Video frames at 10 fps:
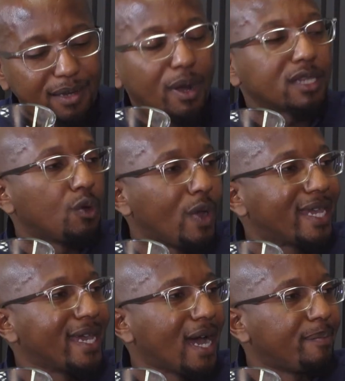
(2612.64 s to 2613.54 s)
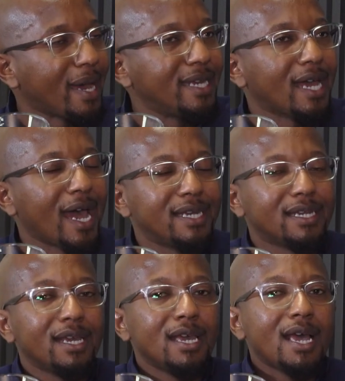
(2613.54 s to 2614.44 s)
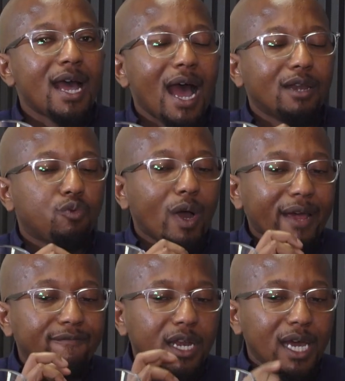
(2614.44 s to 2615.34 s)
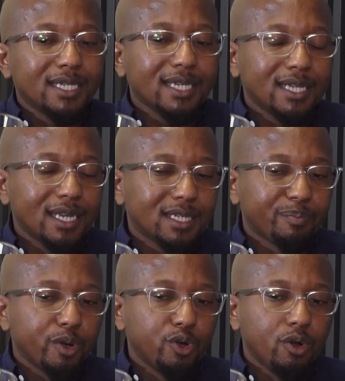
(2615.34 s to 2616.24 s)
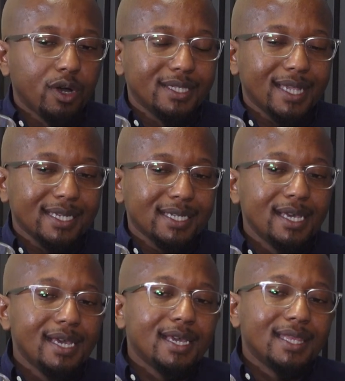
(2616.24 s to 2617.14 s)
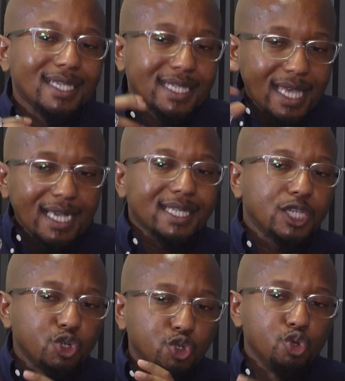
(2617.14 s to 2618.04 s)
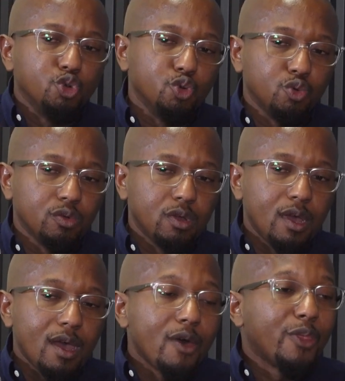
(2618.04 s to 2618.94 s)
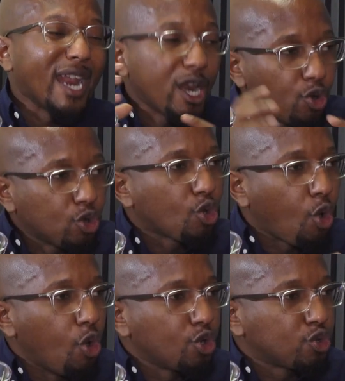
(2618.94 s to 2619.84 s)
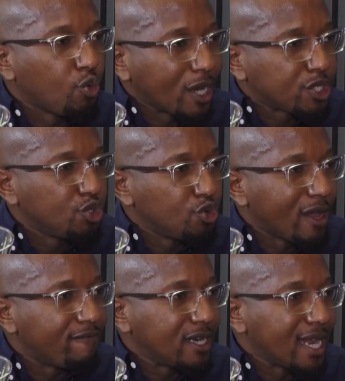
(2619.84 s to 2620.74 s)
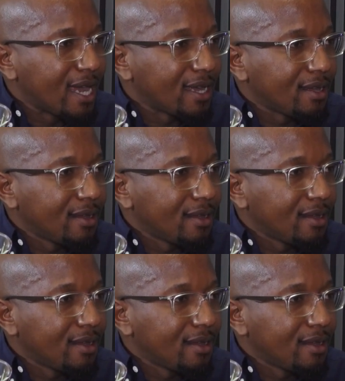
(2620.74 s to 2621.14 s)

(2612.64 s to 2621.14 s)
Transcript: about the waking up. And what I've learned as an entrepreneur is that there's things that you do that are not core to what you do every day.